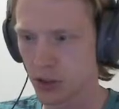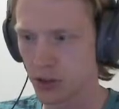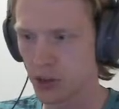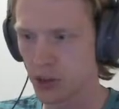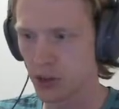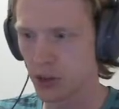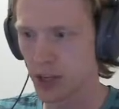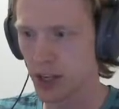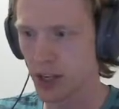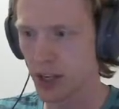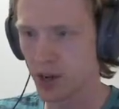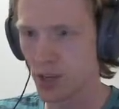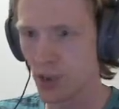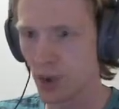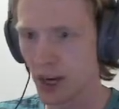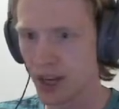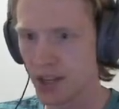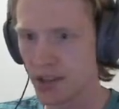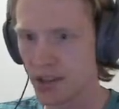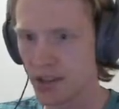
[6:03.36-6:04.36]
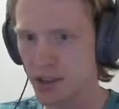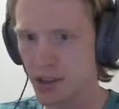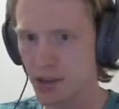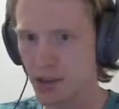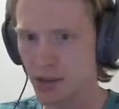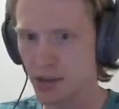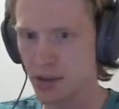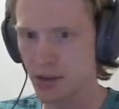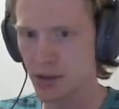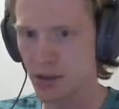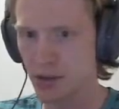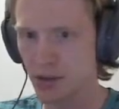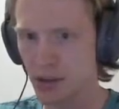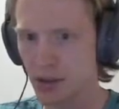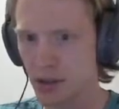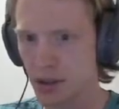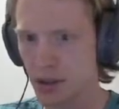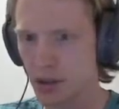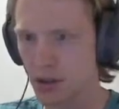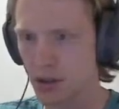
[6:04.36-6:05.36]
going to loot a West
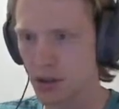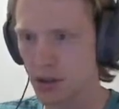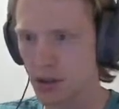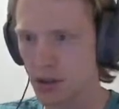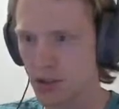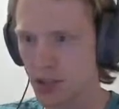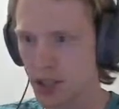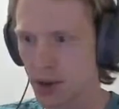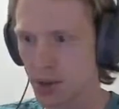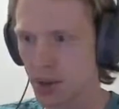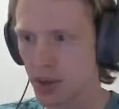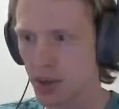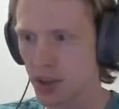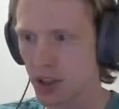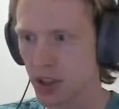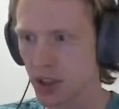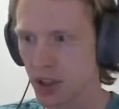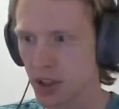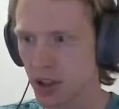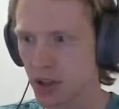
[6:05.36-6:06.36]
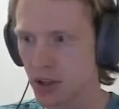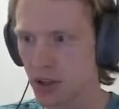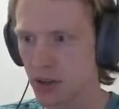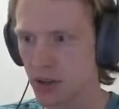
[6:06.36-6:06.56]
Temple key.